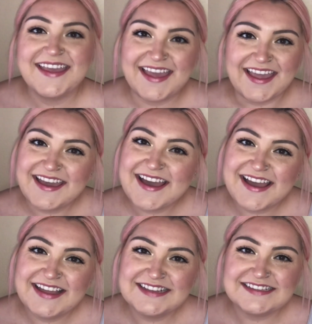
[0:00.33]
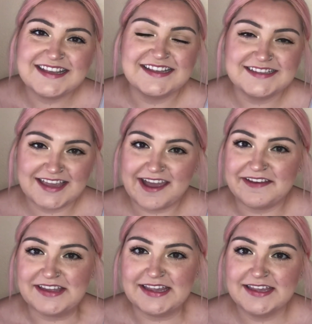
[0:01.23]
Hey guys, it's
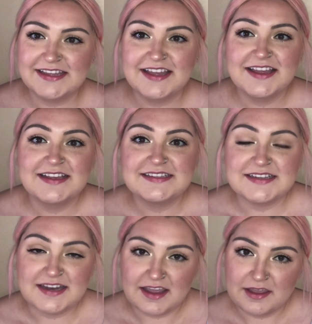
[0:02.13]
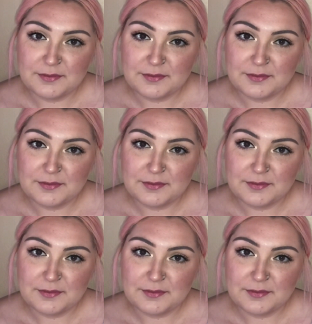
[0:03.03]
Kali. Today